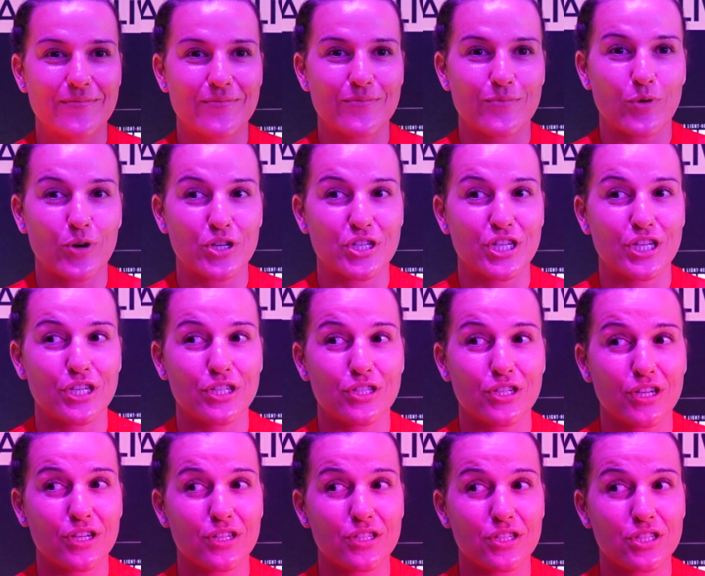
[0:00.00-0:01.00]
what she
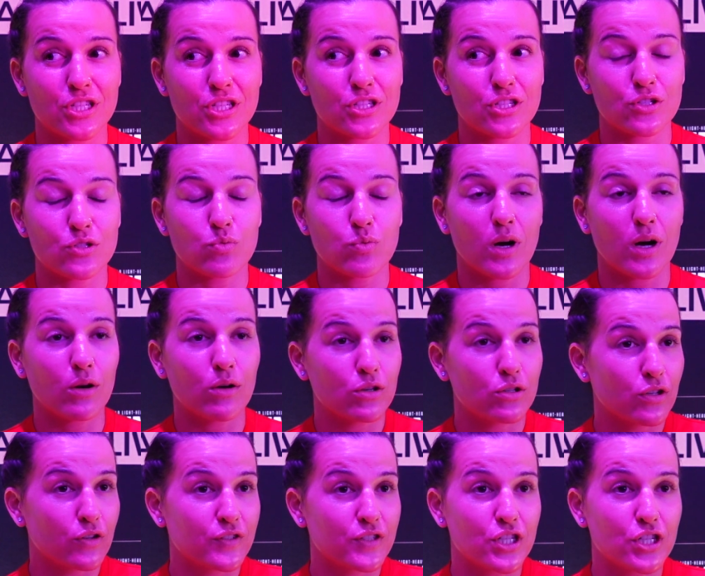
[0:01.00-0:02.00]
does, she does well
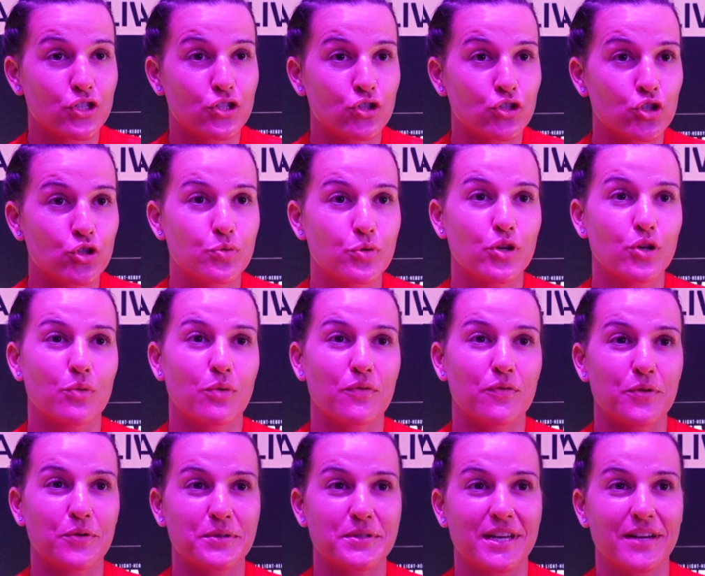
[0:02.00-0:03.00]
because obviously she's undisputed at one
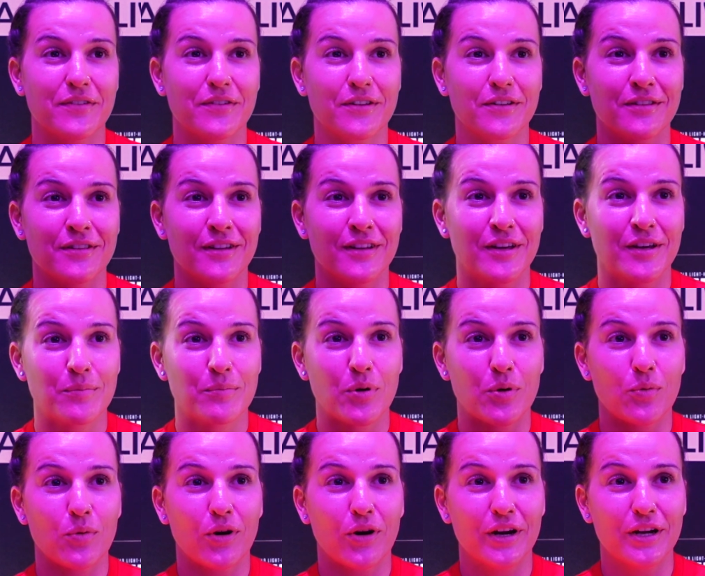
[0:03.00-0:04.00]
forty-seven.
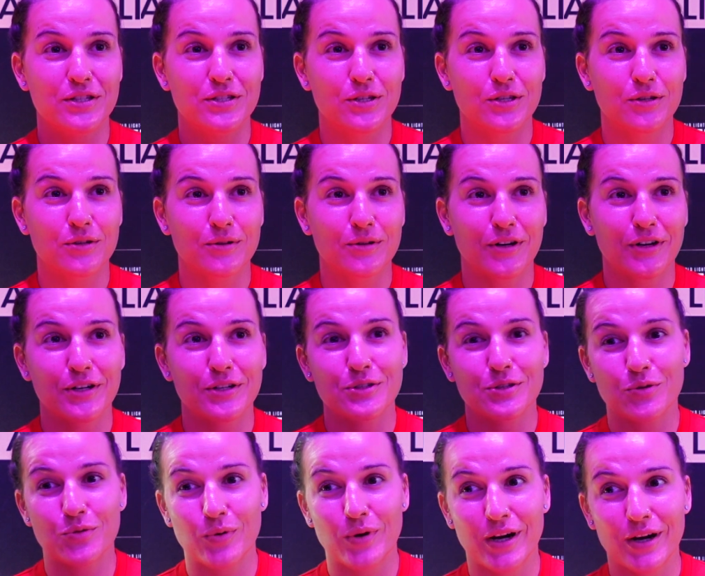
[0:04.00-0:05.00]
But what I do, I
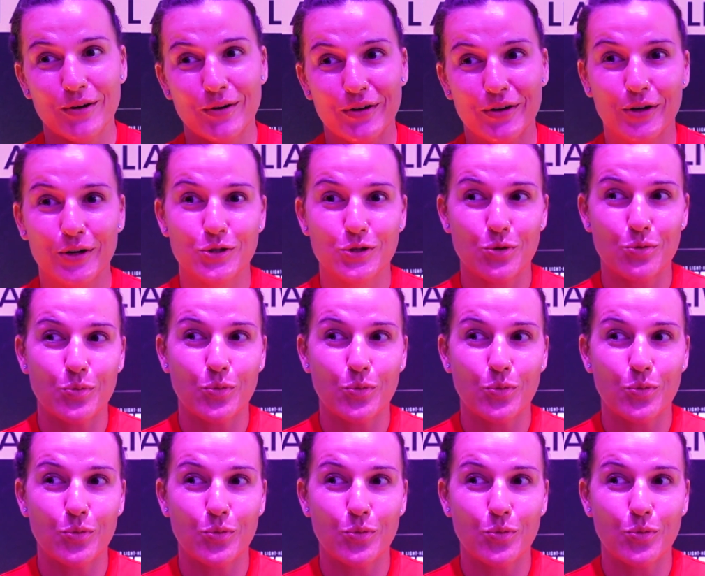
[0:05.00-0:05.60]
do well, and I do